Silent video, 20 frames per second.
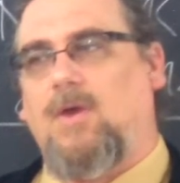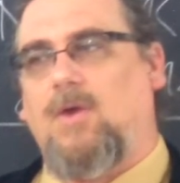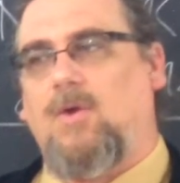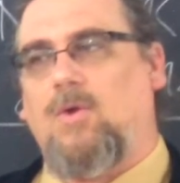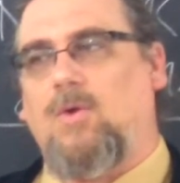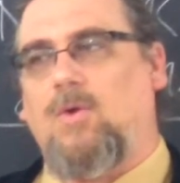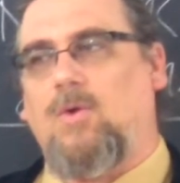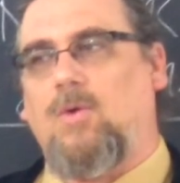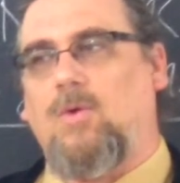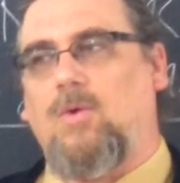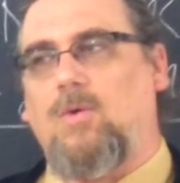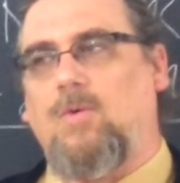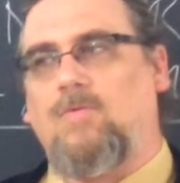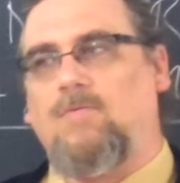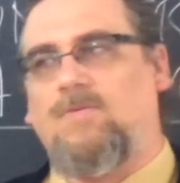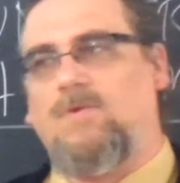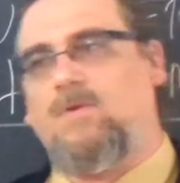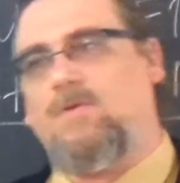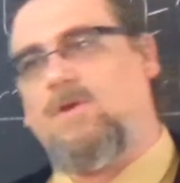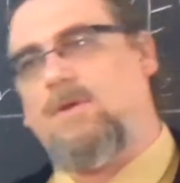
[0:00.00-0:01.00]
who
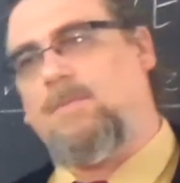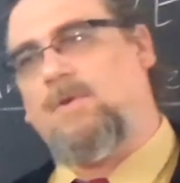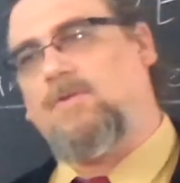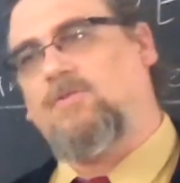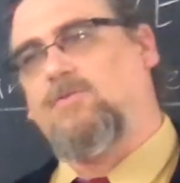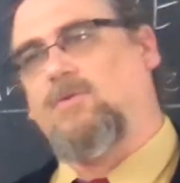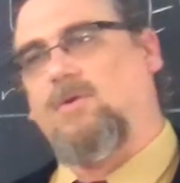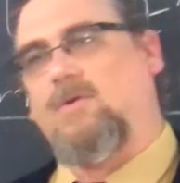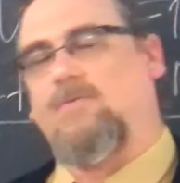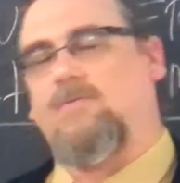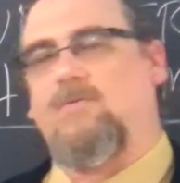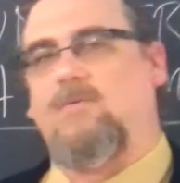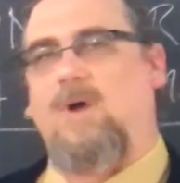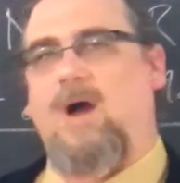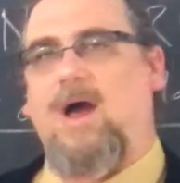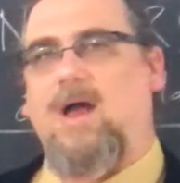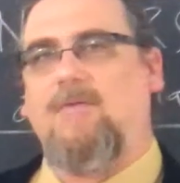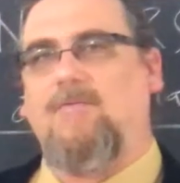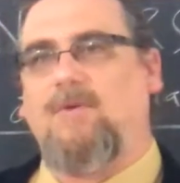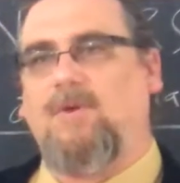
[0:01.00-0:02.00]
view them as sort of
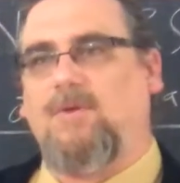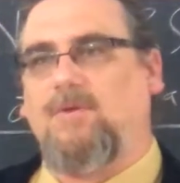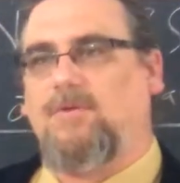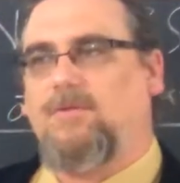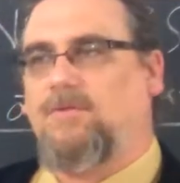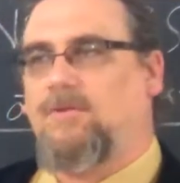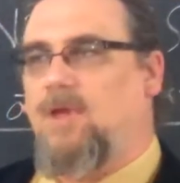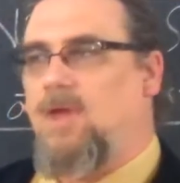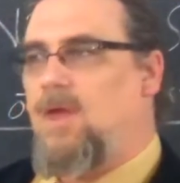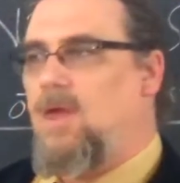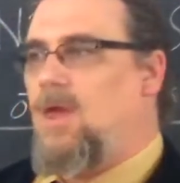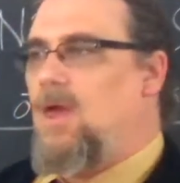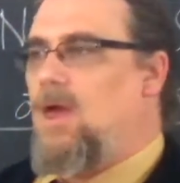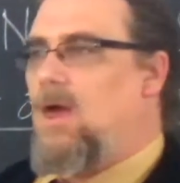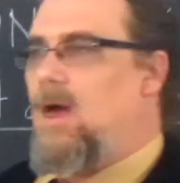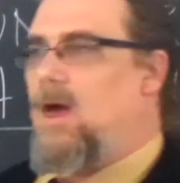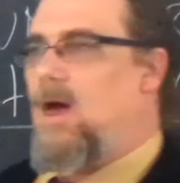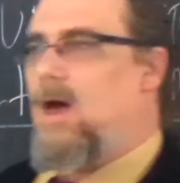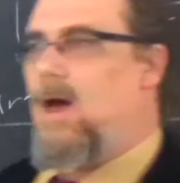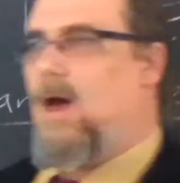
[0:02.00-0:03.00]
rivals
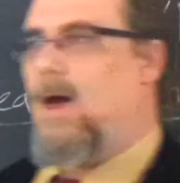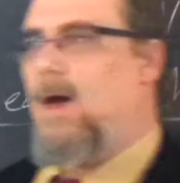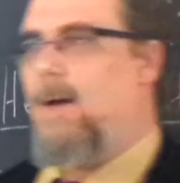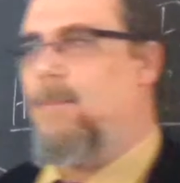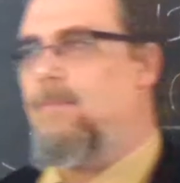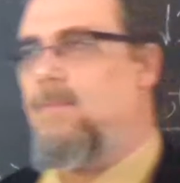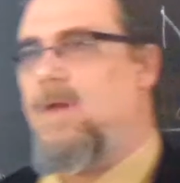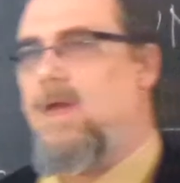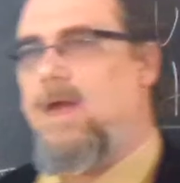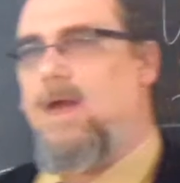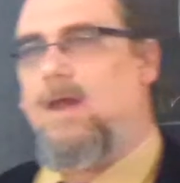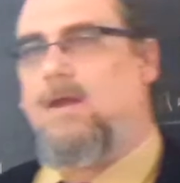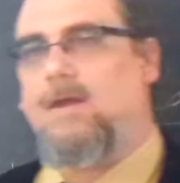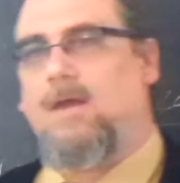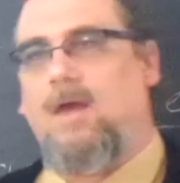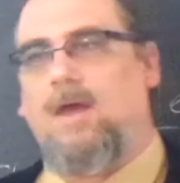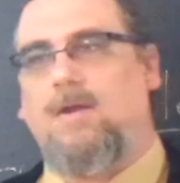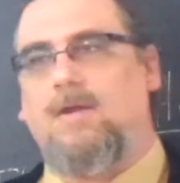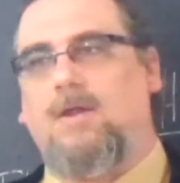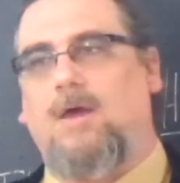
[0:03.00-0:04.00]
um, and,
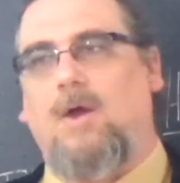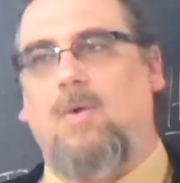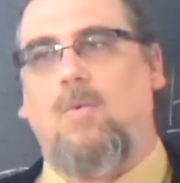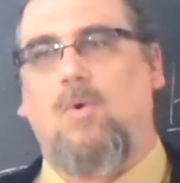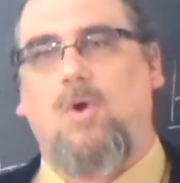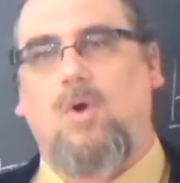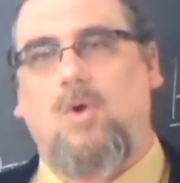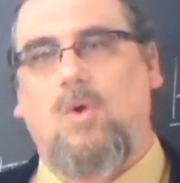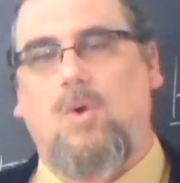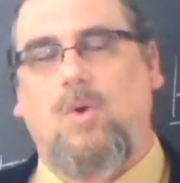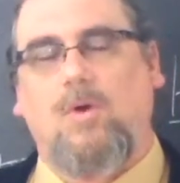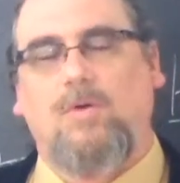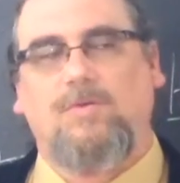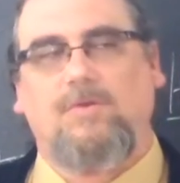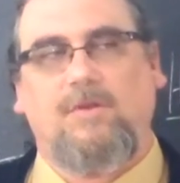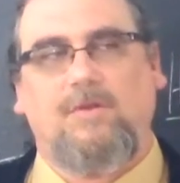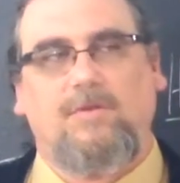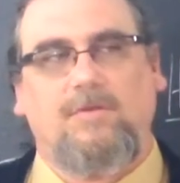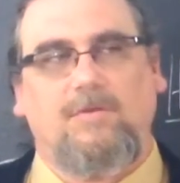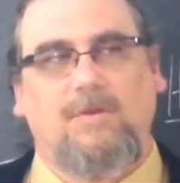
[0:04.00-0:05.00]
and uh,
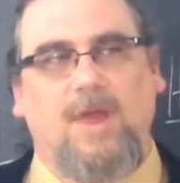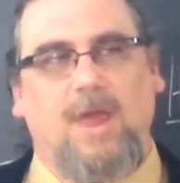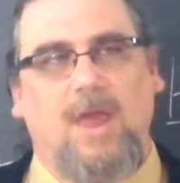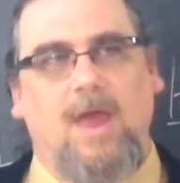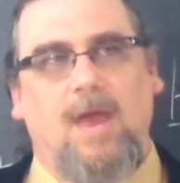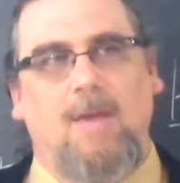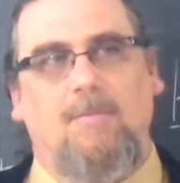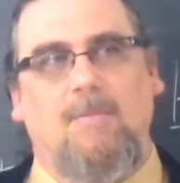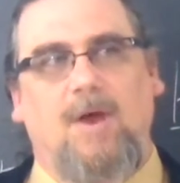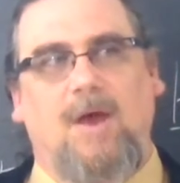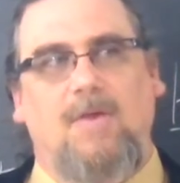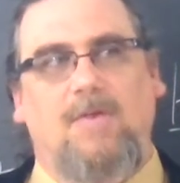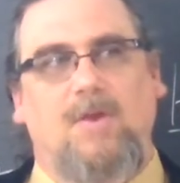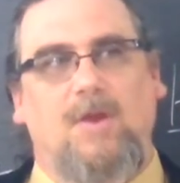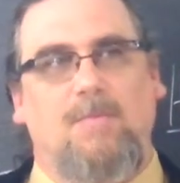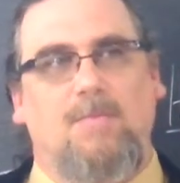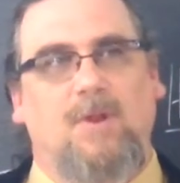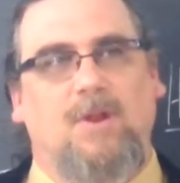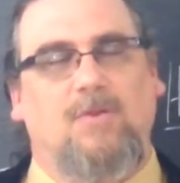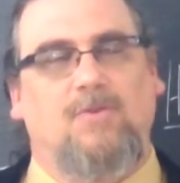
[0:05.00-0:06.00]
workhorses, and by the
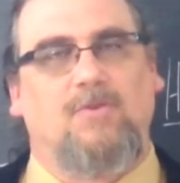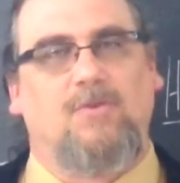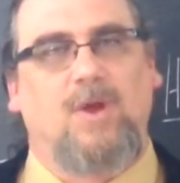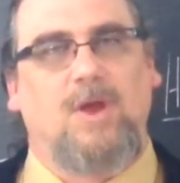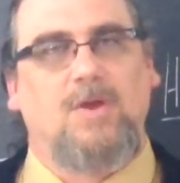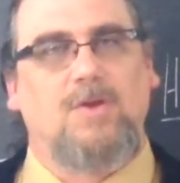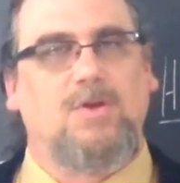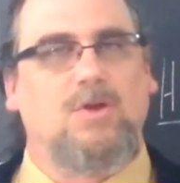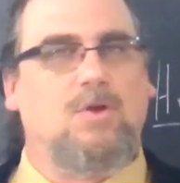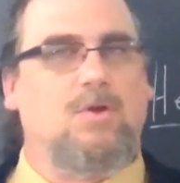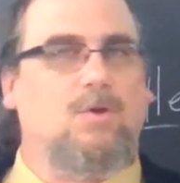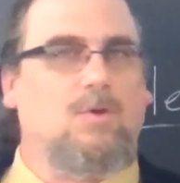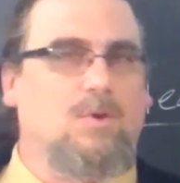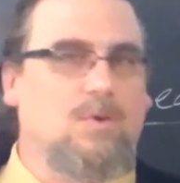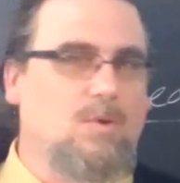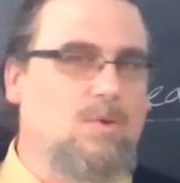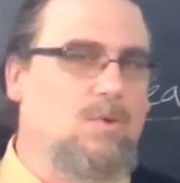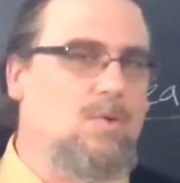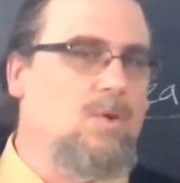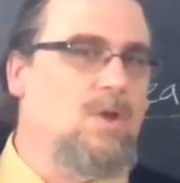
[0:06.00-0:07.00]
administration
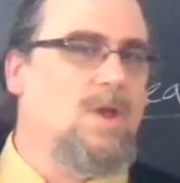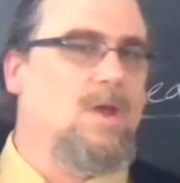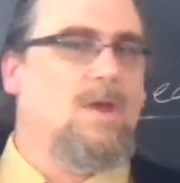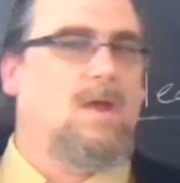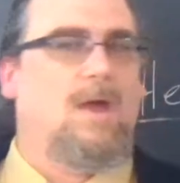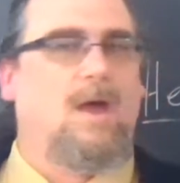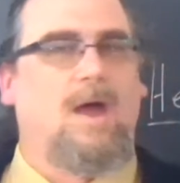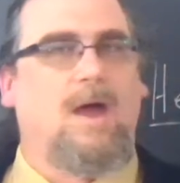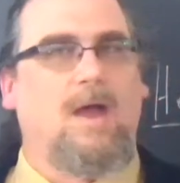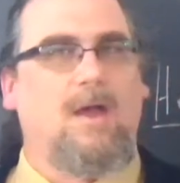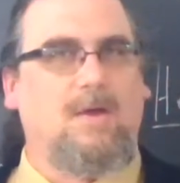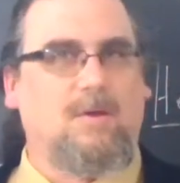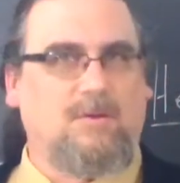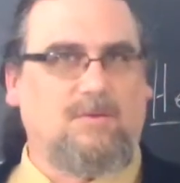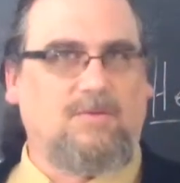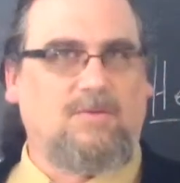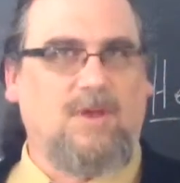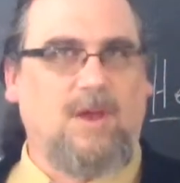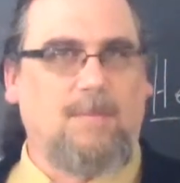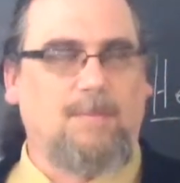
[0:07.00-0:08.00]
who
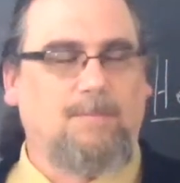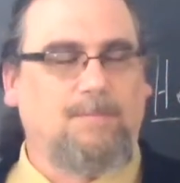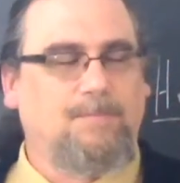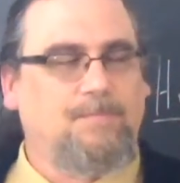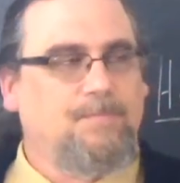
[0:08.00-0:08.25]
hires them.